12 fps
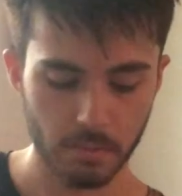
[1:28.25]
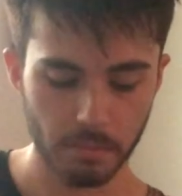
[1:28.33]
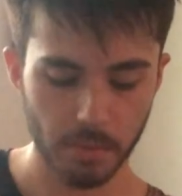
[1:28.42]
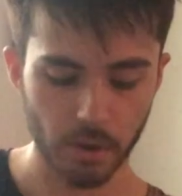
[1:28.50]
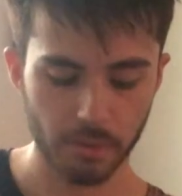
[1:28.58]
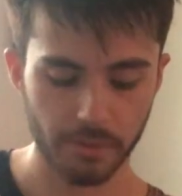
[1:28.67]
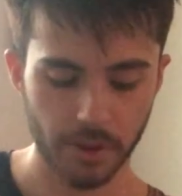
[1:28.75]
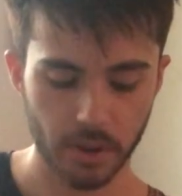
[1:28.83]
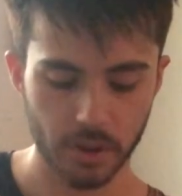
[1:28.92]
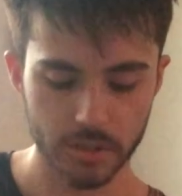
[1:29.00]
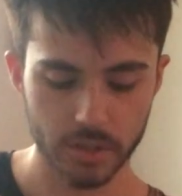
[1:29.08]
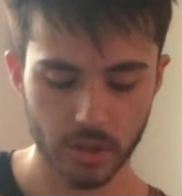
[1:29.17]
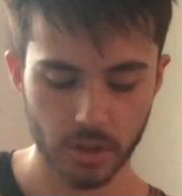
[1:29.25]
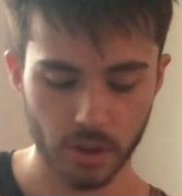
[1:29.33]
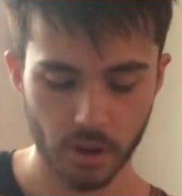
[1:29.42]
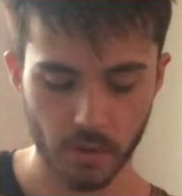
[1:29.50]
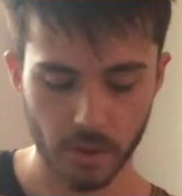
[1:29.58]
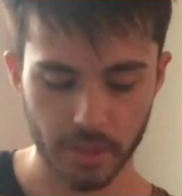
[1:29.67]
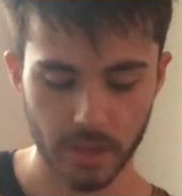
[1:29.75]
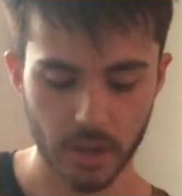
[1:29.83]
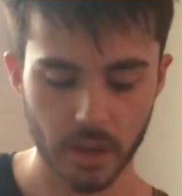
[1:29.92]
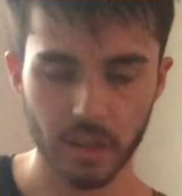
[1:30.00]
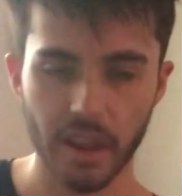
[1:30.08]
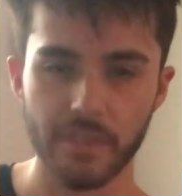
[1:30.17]
Middle finger is going to go on
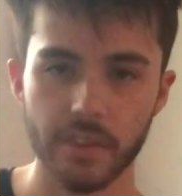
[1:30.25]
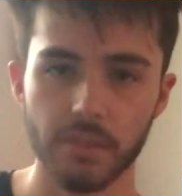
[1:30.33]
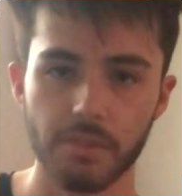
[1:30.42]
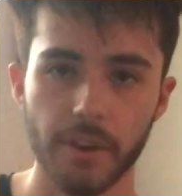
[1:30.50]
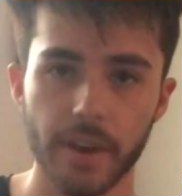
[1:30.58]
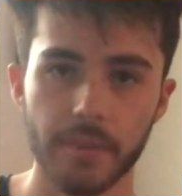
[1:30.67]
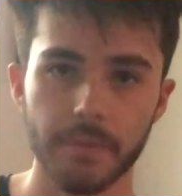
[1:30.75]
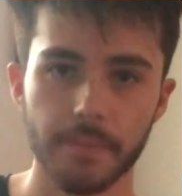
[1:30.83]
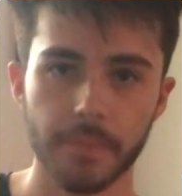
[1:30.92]
the 11th fret.